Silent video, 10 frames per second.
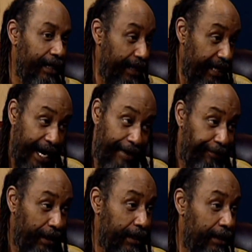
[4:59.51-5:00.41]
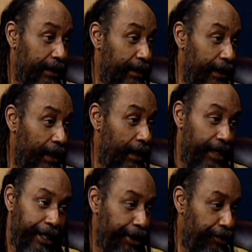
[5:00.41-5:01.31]
In Africa,
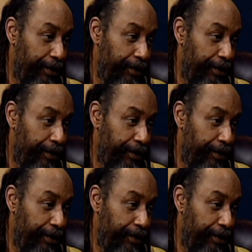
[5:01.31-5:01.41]
in the